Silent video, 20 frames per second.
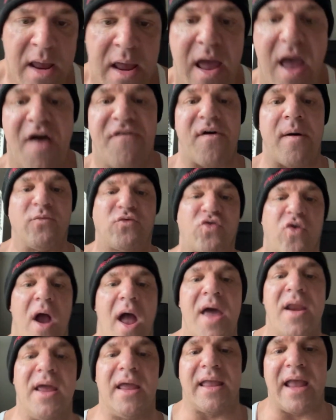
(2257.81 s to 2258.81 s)
If I'm
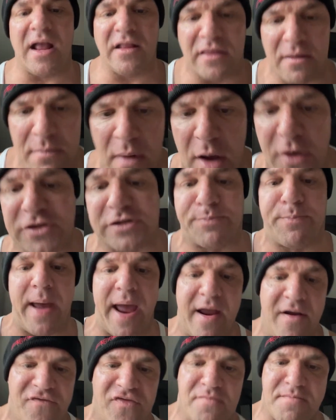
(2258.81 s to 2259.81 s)
trying to get the most
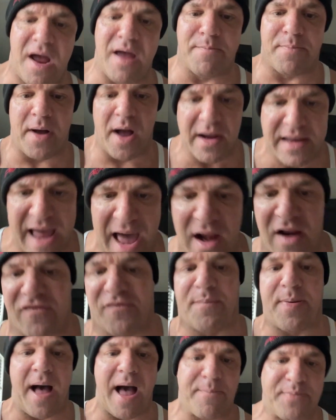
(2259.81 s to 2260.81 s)
bang for my buck out
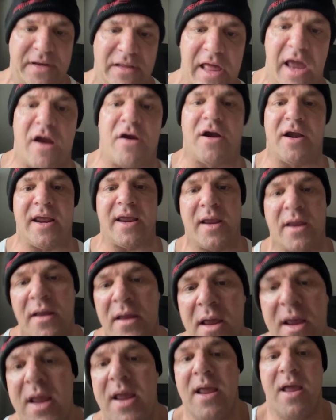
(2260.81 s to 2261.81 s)
of popularity,
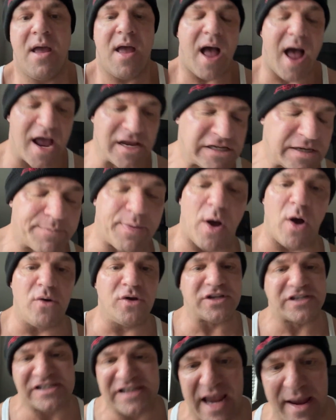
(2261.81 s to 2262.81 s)
I
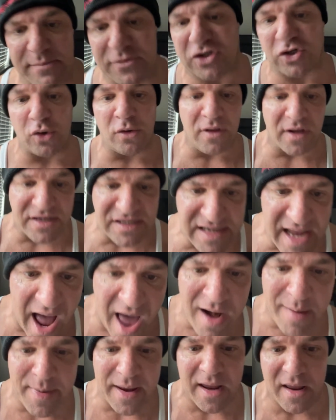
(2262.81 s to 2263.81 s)
suppose Sam Sulek's got
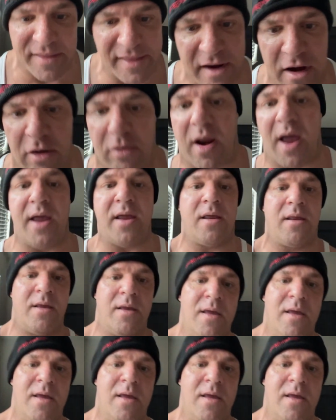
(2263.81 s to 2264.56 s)
to be in there, right?